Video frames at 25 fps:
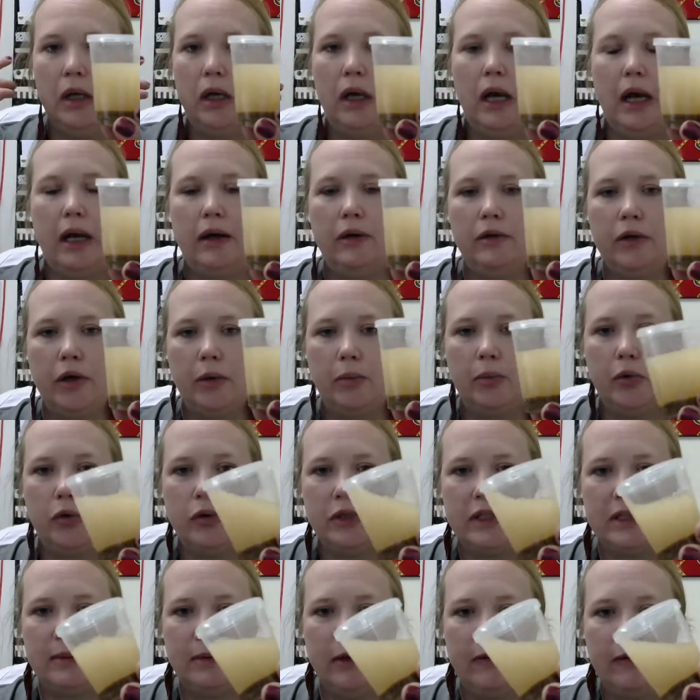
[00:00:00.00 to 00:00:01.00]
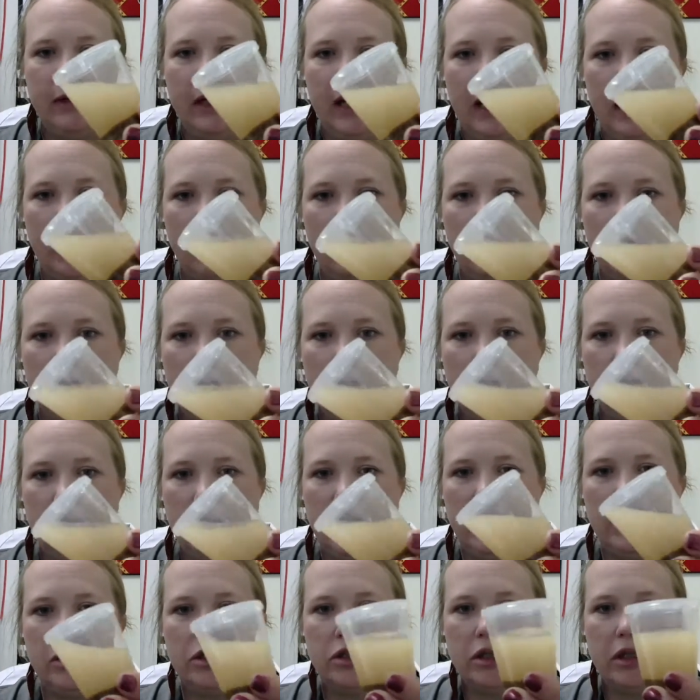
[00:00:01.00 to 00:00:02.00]
I don't know, pour some of it out,
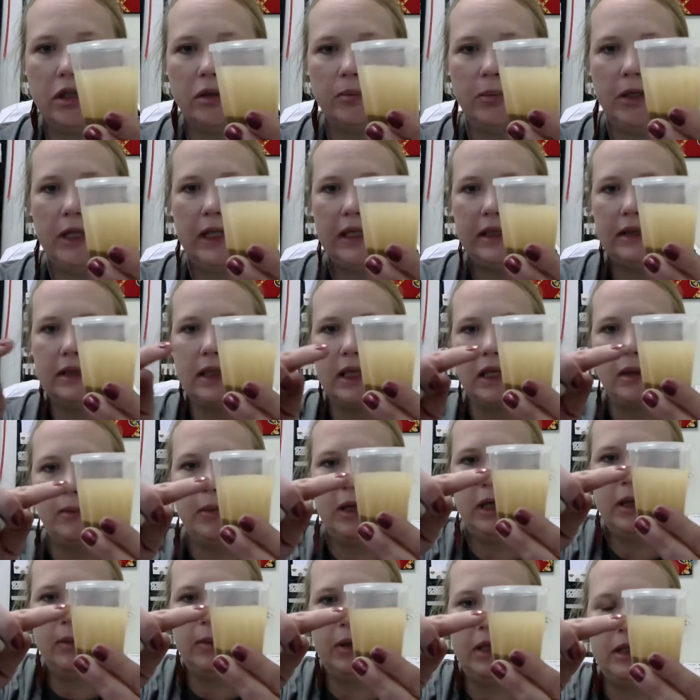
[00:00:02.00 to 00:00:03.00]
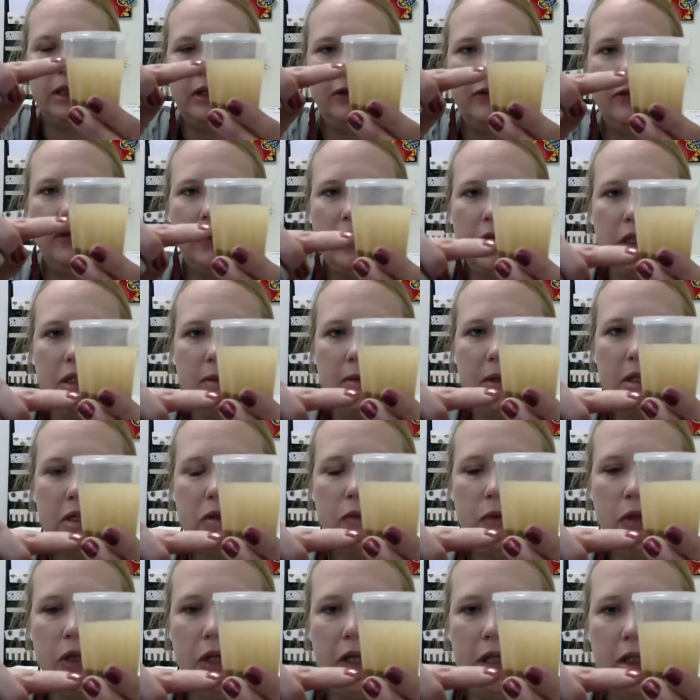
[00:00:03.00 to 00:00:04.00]
each little bit's going to be a bit different,
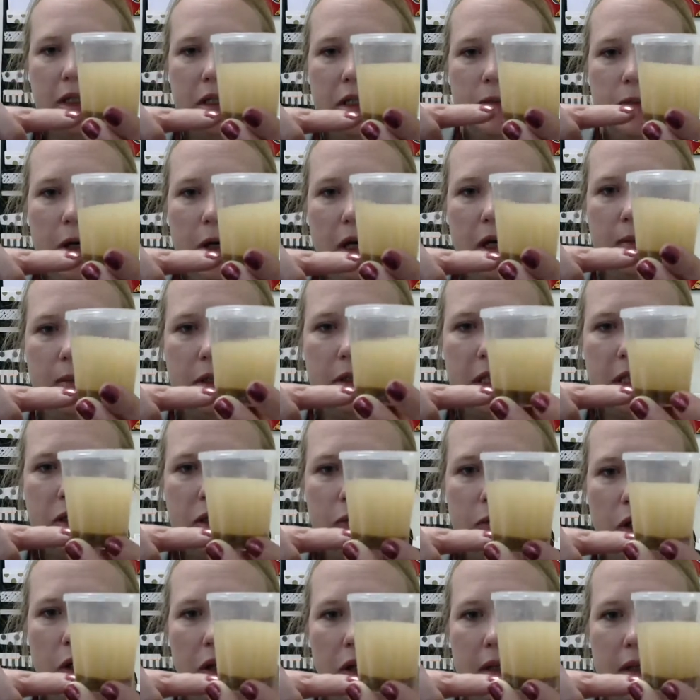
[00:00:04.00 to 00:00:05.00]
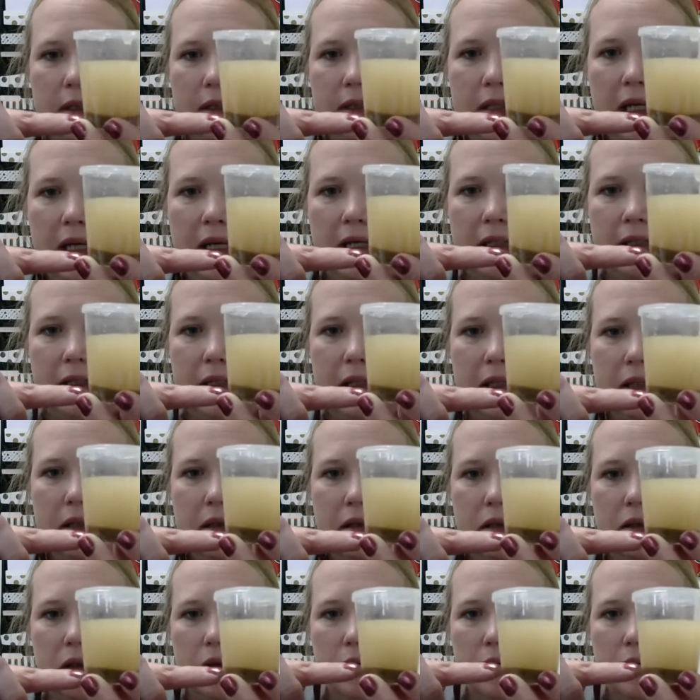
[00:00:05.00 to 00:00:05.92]
especially when you get to the bottom because that's where all the sand is.